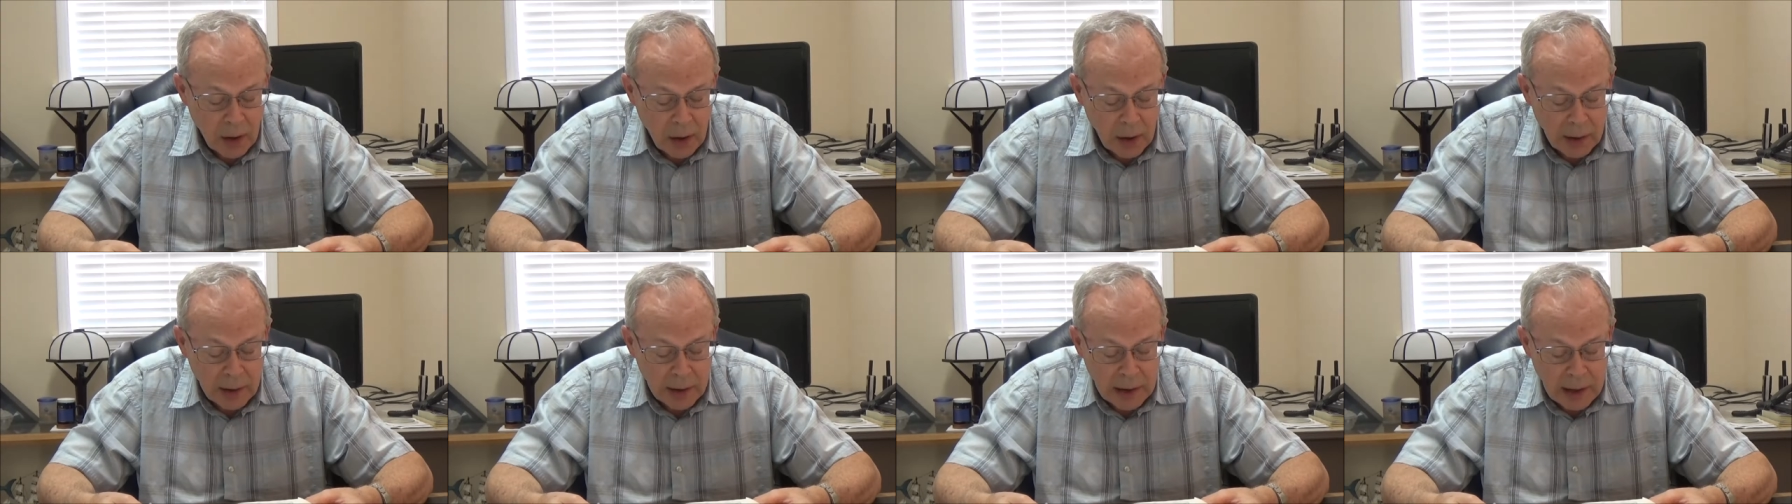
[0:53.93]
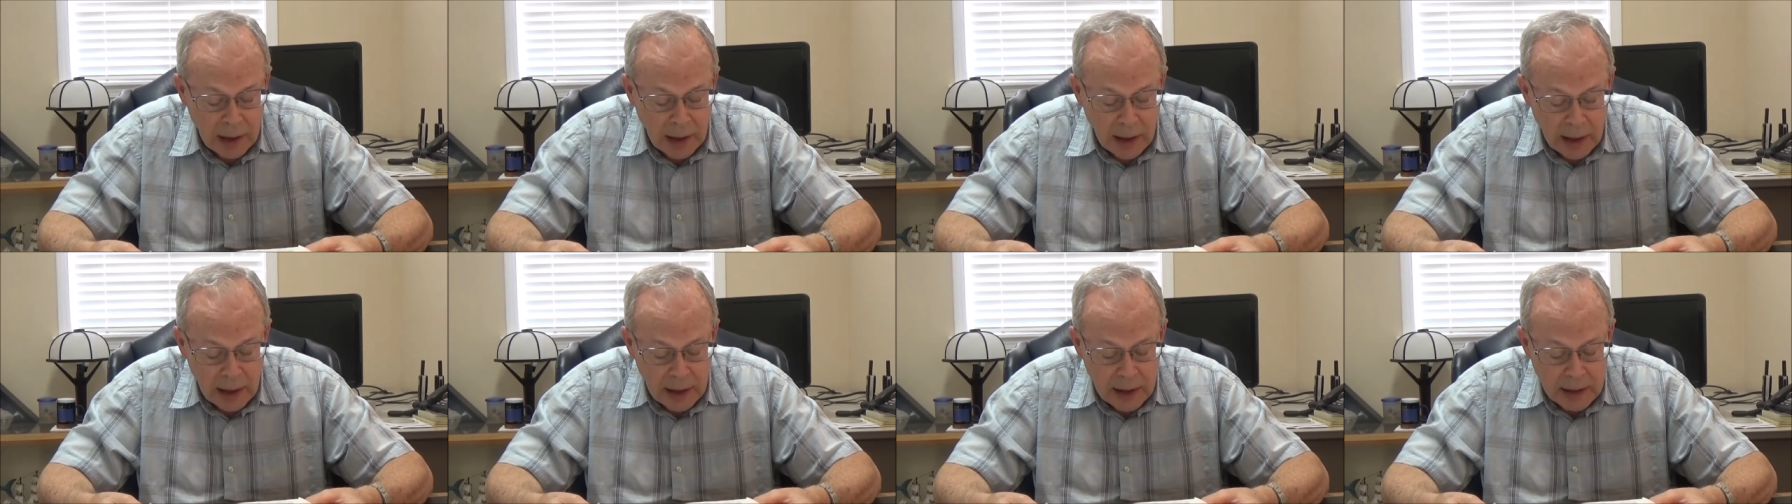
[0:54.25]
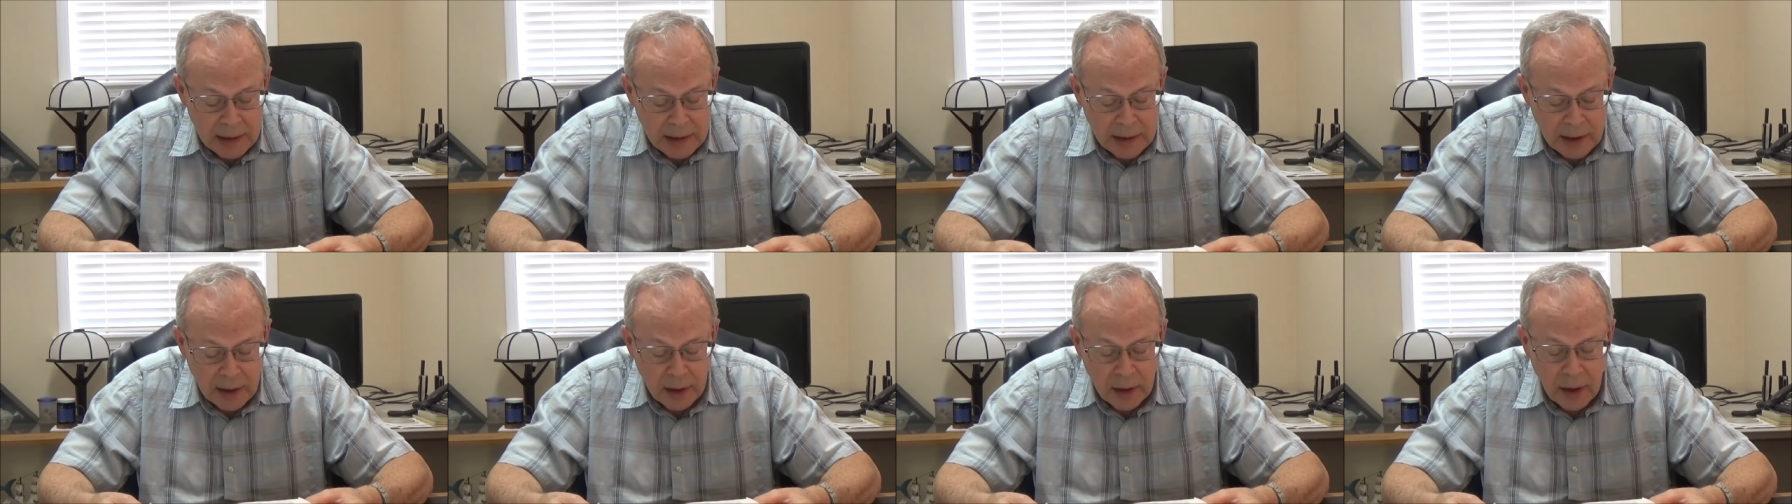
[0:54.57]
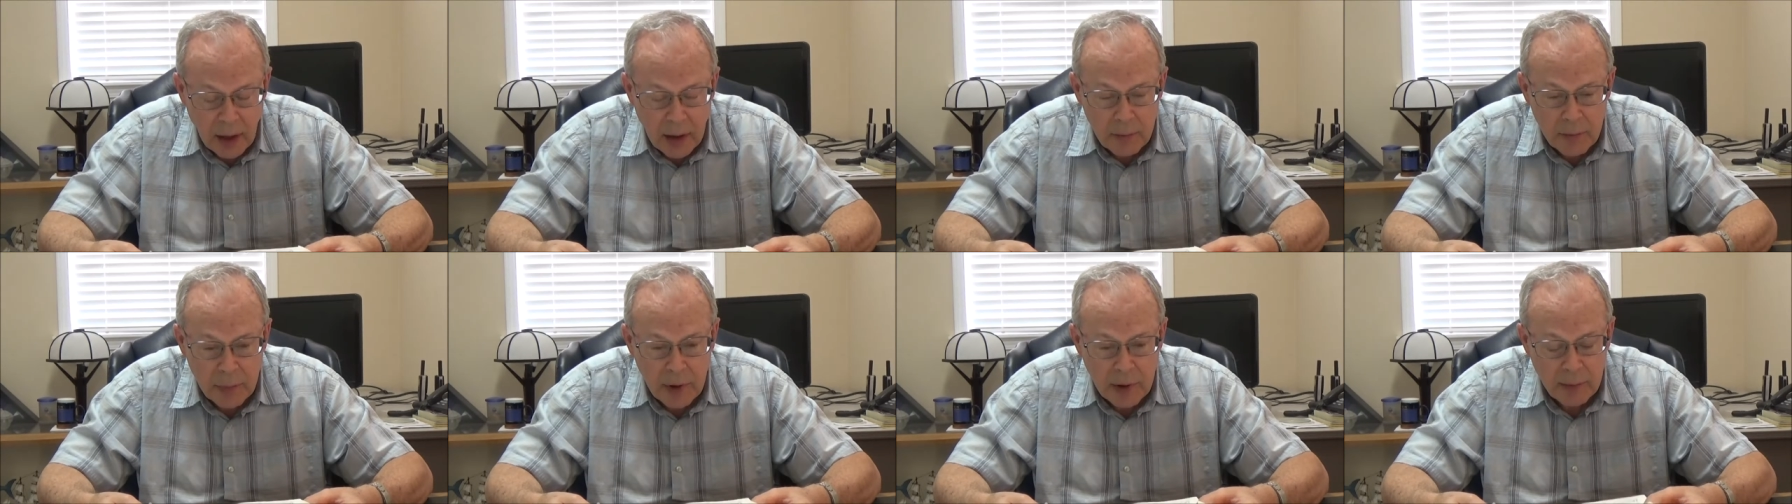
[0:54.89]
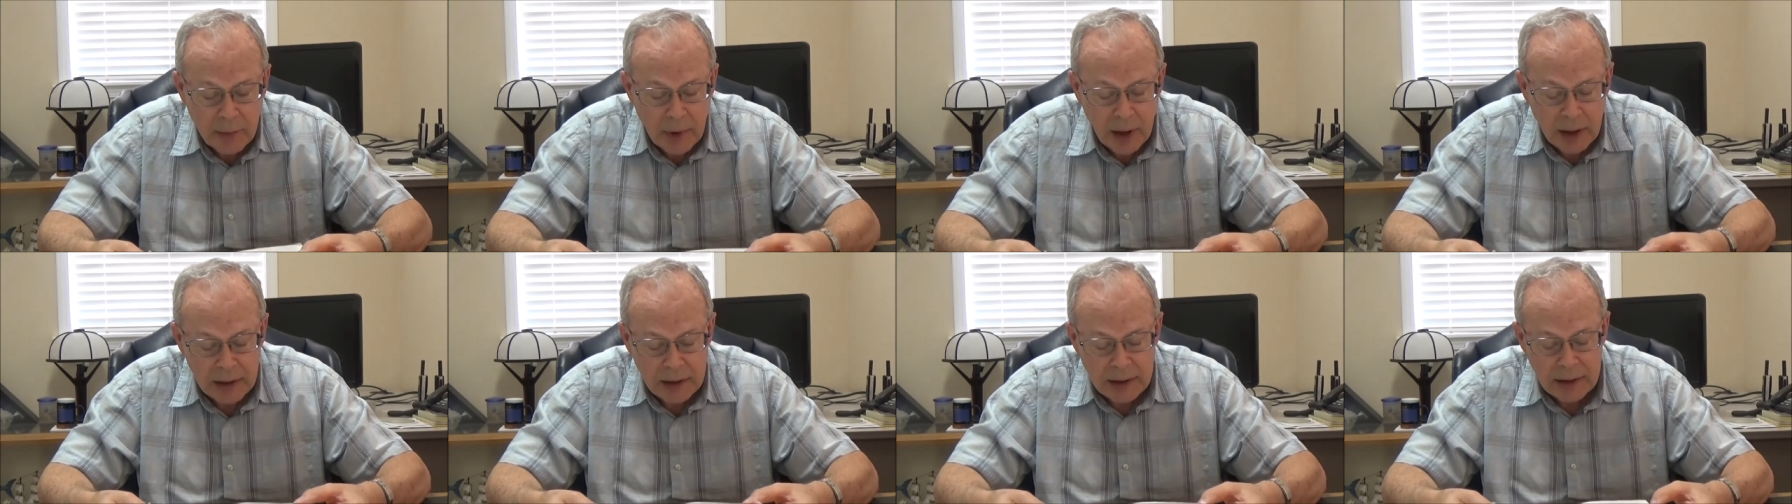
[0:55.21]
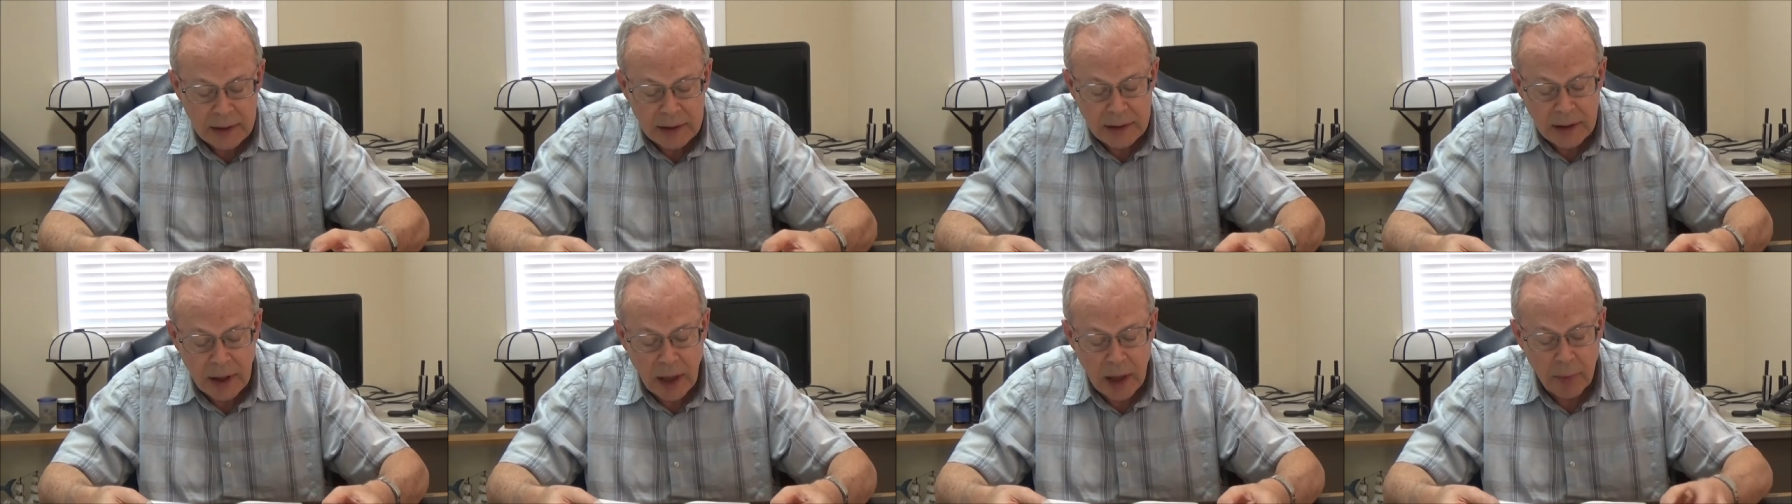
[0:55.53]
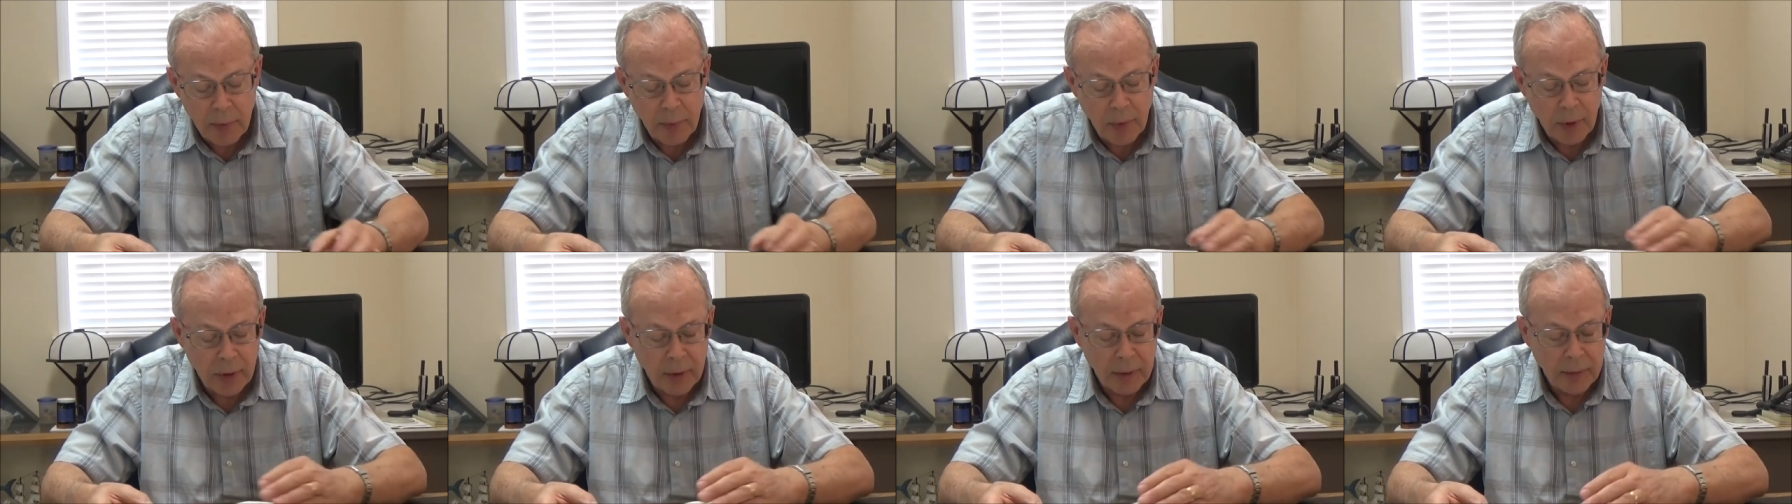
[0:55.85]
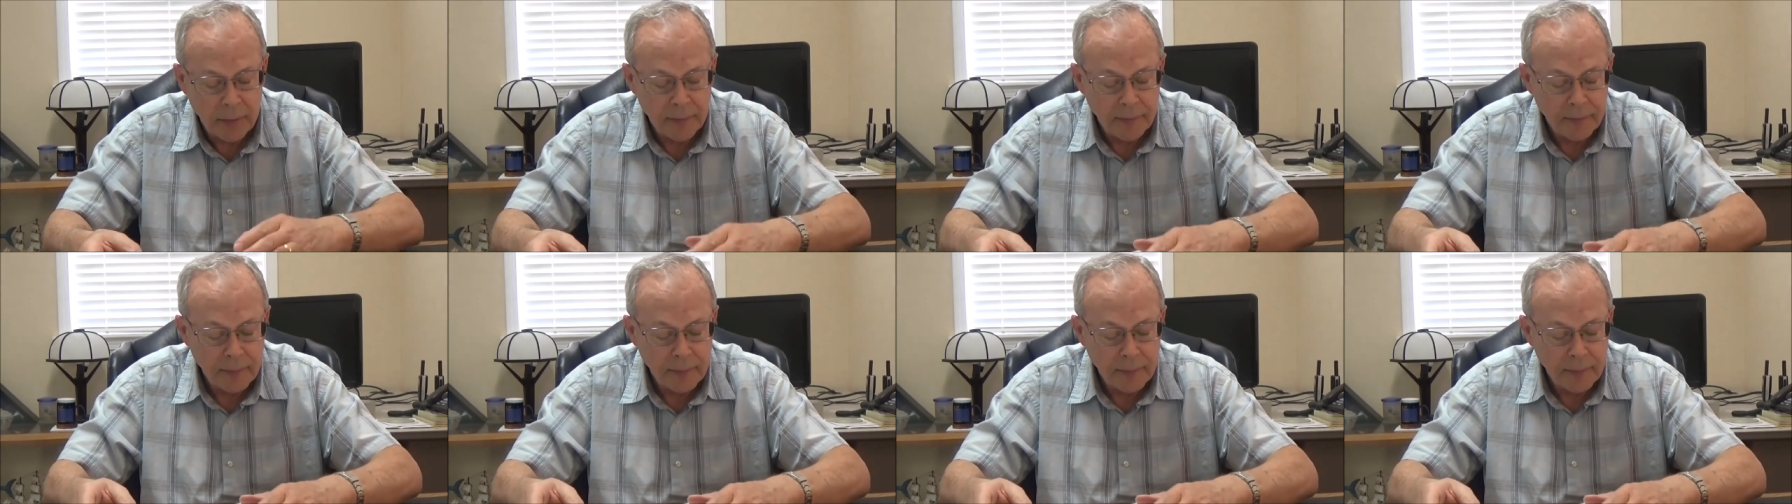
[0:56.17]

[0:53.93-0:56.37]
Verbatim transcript: all that he has cannot be my disciple.